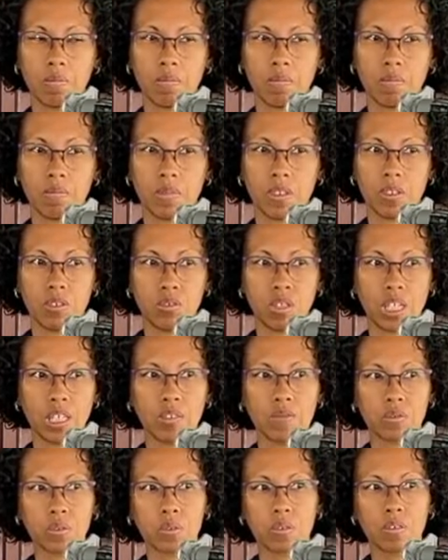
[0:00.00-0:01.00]

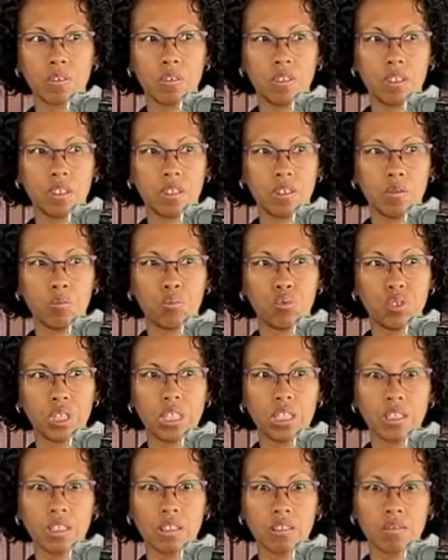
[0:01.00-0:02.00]
arrival
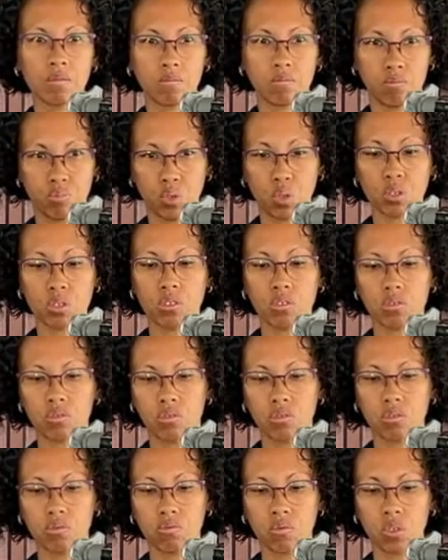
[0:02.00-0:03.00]
brought to
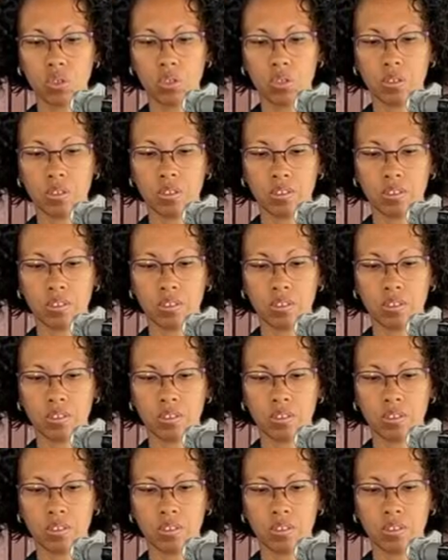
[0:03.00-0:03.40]
the world?